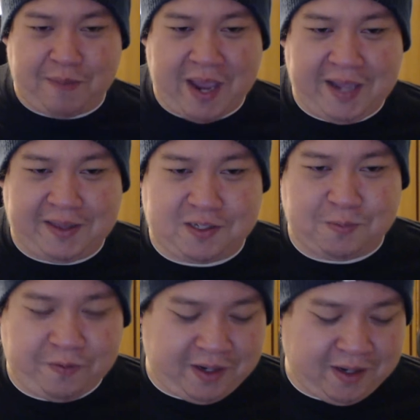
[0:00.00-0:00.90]
some of them hate this
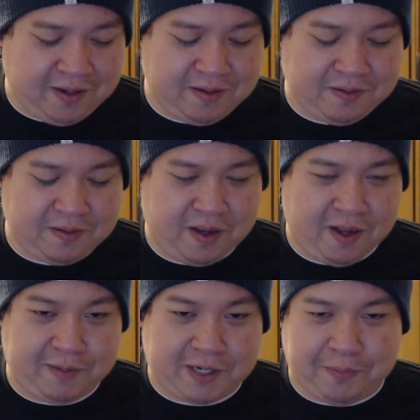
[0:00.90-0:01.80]
movie.
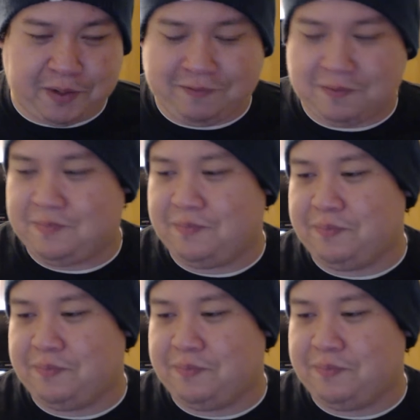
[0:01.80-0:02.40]
A couple of them.